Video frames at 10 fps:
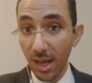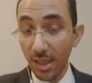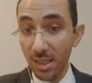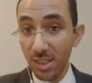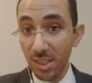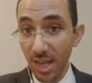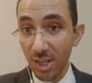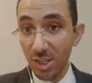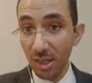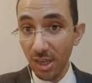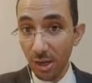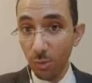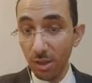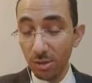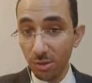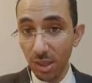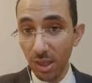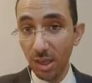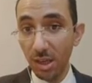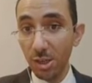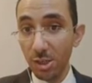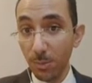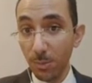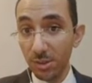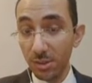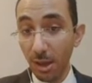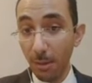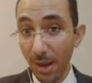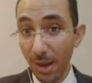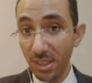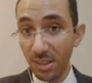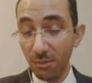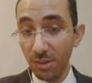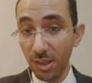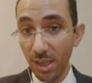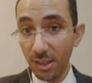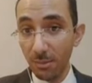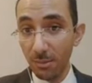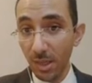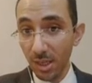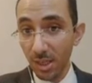And this is actually equal to the export capacity of the kingdom.